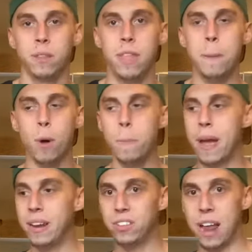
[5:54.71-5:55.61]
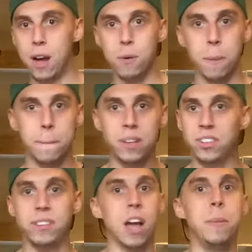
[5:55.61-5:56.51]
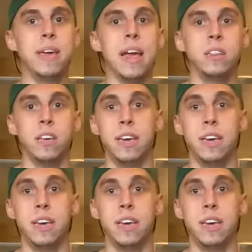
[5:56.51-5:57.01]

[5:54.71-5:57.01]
That bullpen is now missing Tommy Canley.